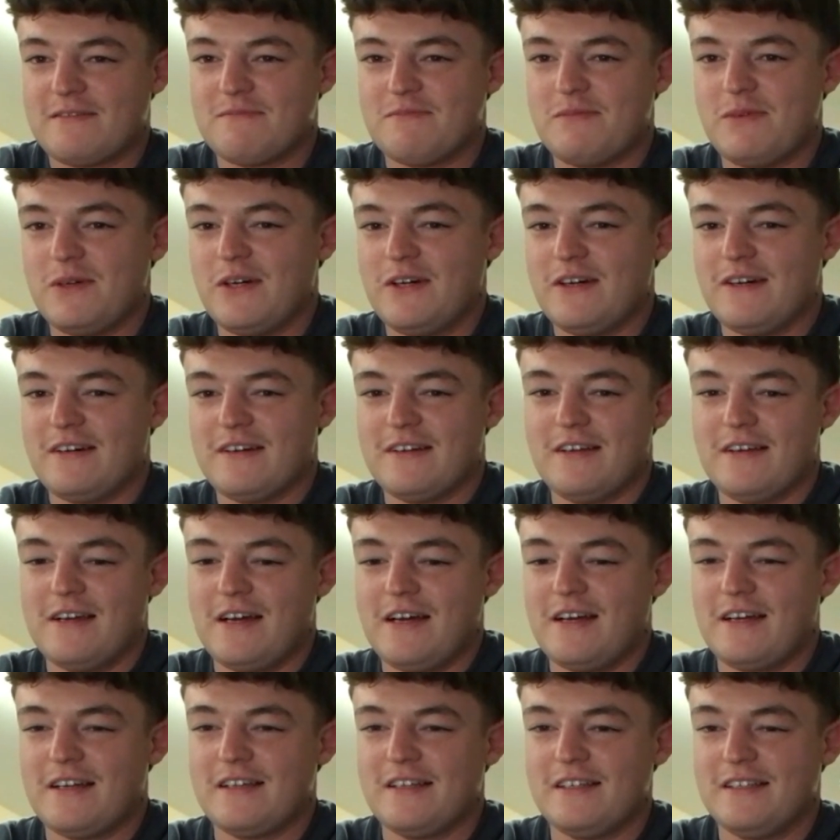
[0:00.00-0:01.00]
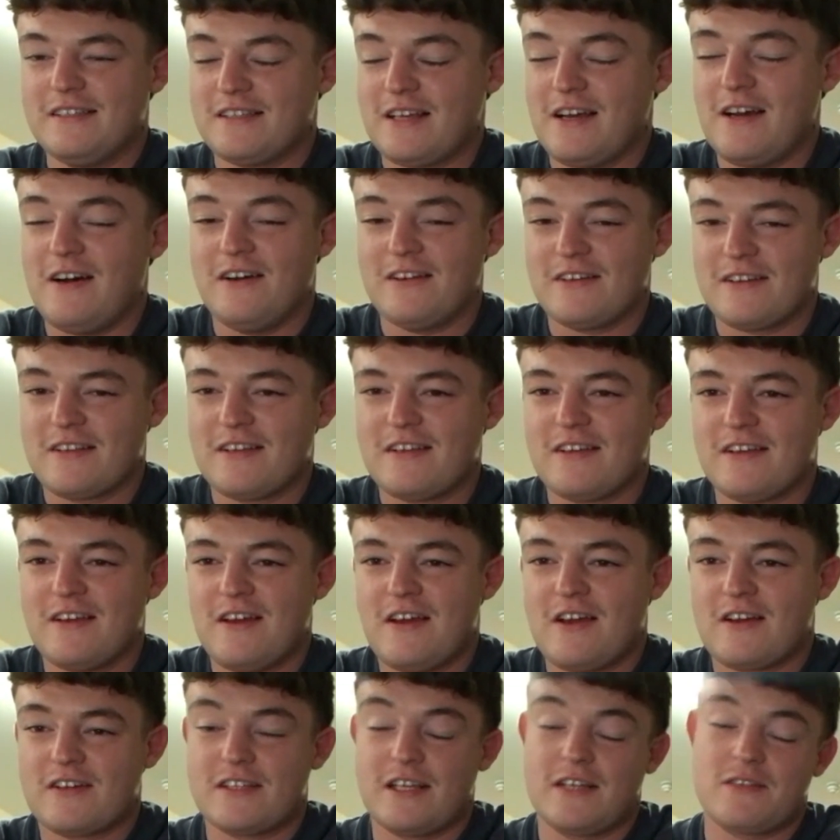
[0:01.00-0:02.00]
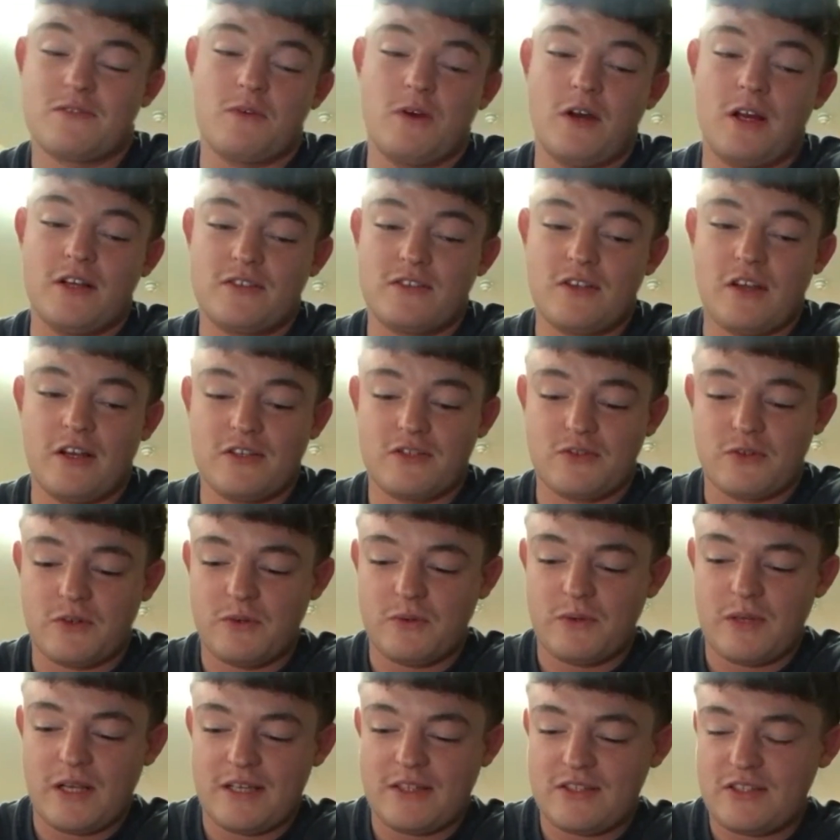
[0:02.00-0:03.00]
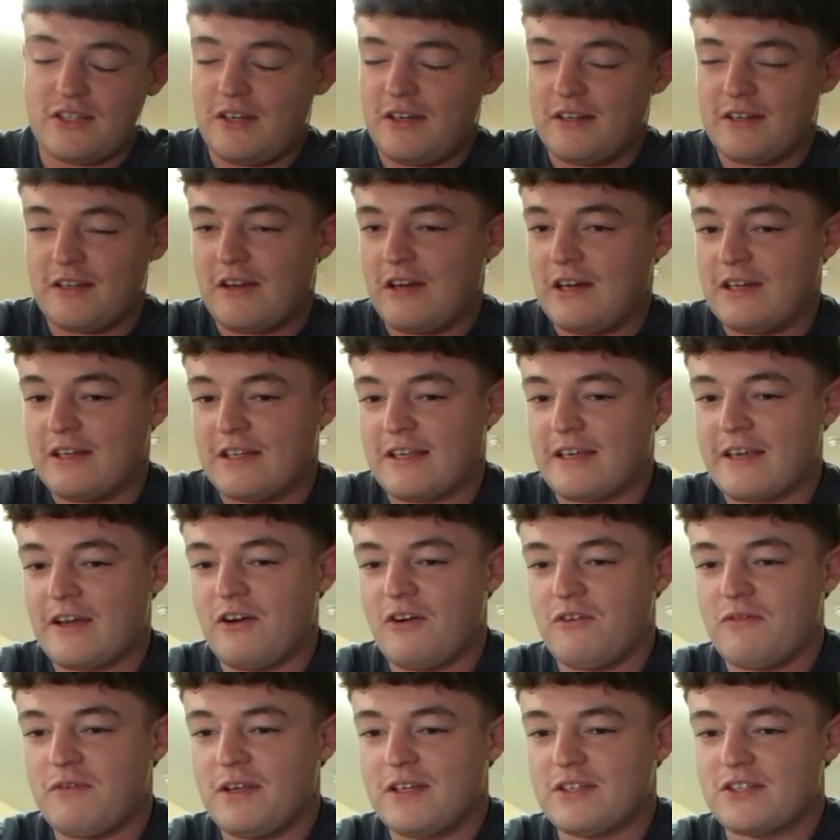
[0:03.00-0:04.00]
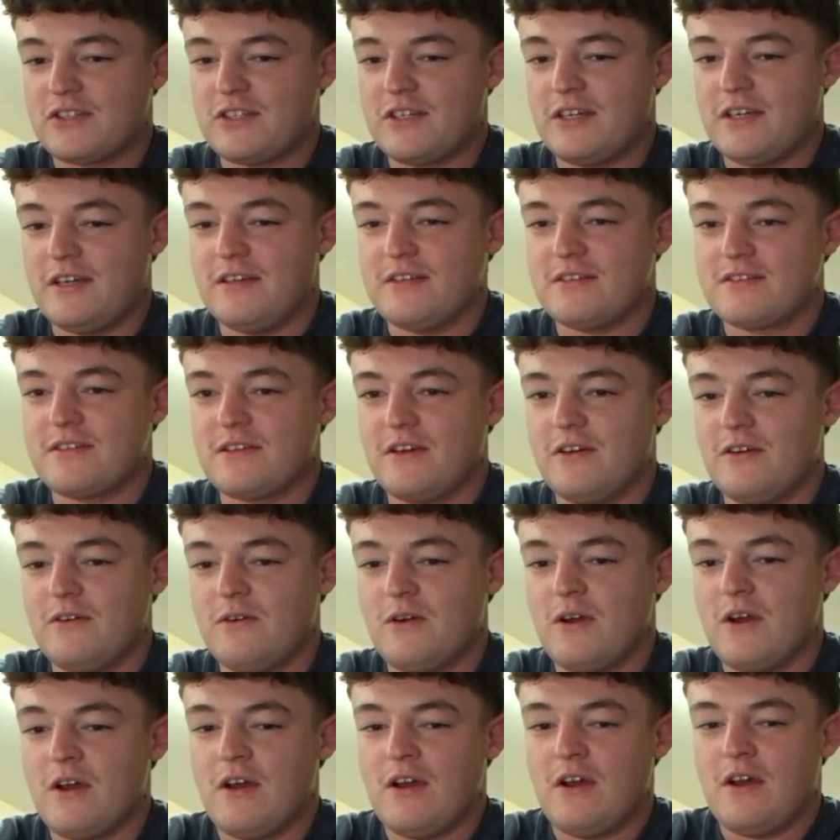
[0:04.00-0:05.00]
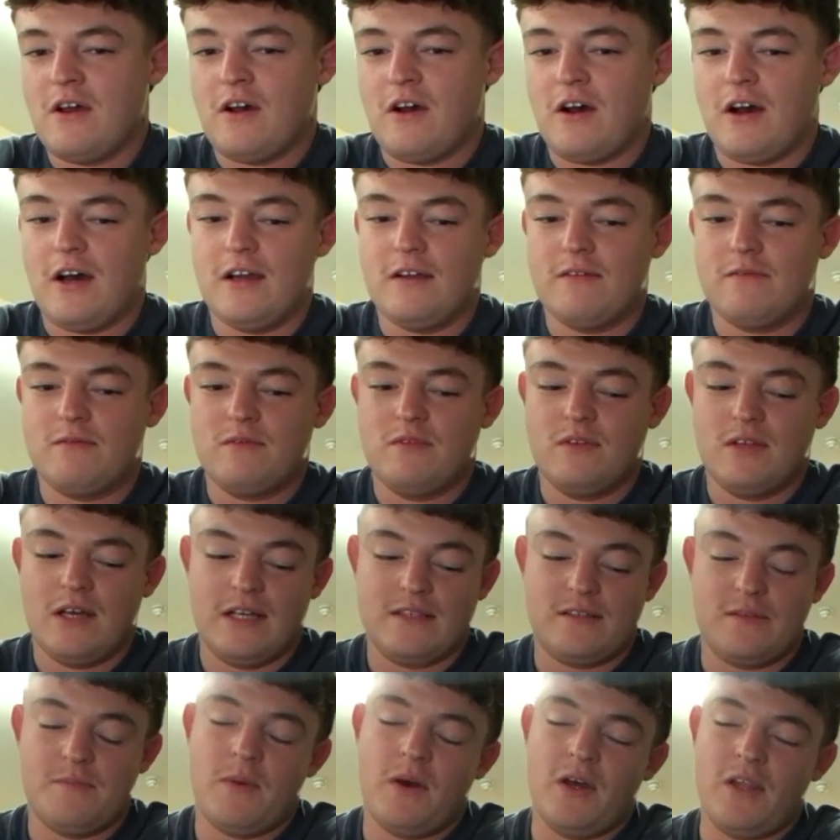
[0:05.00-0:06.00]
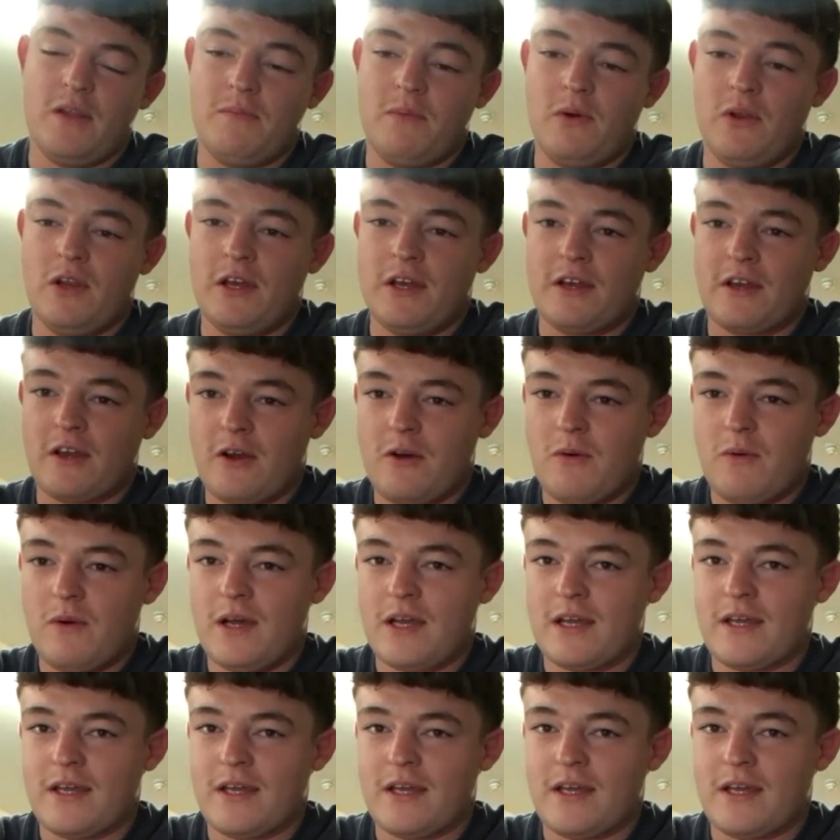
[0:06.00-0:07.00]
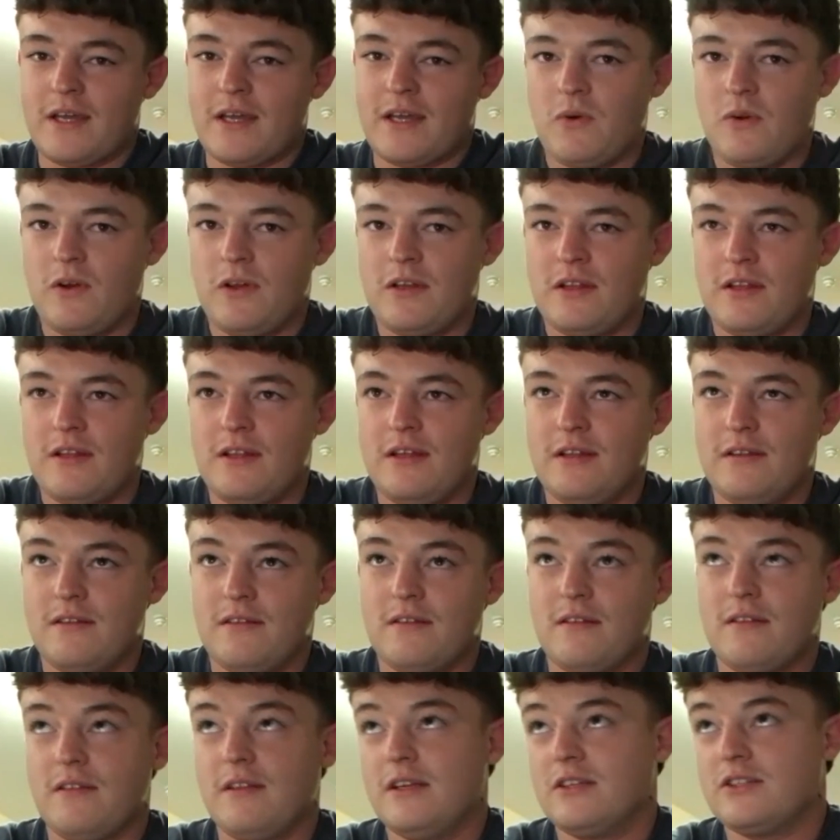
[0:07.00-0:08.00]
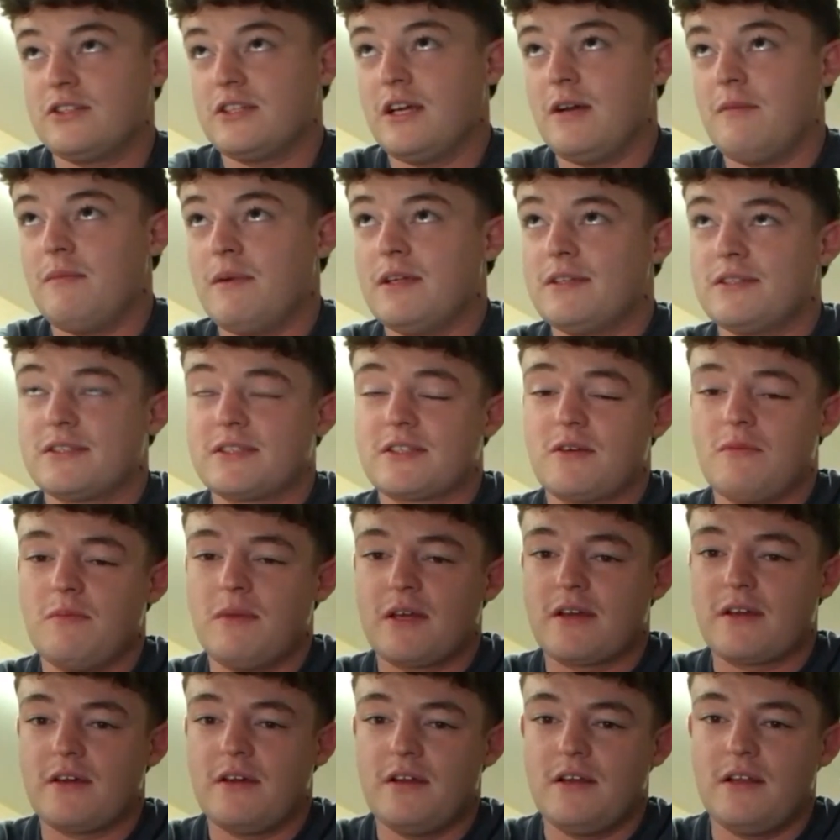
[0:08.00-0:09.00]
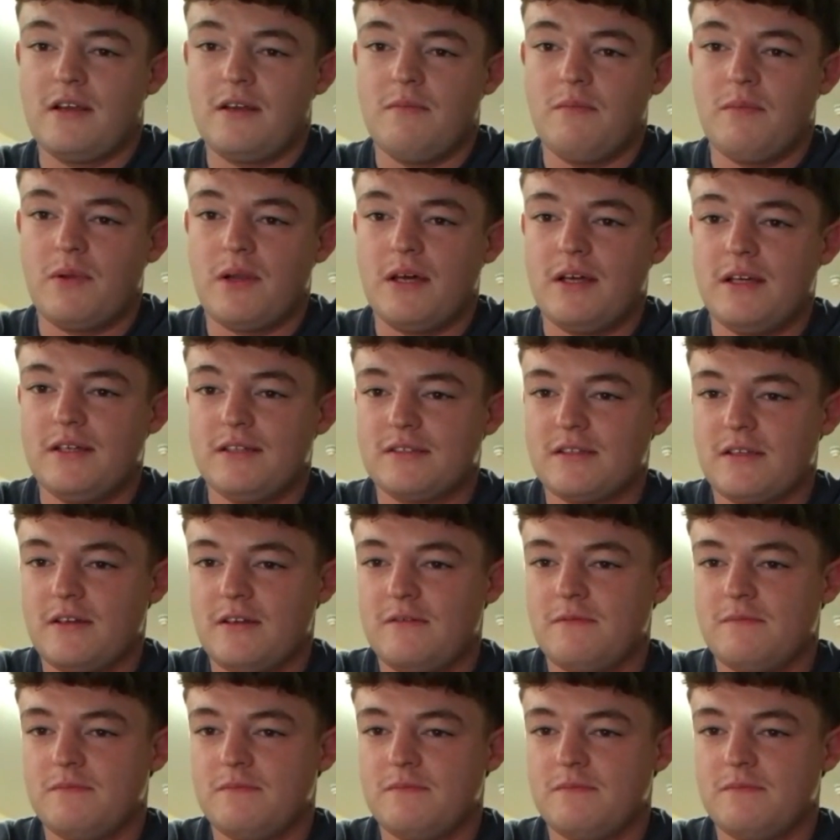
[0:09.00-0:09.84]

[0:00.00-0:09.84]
But yeah, it's hard because that's what I struggled last year. I didn't get off last year, so I had to bite the bullet and go away and get deployed. And then this year I managed to come back early and play. So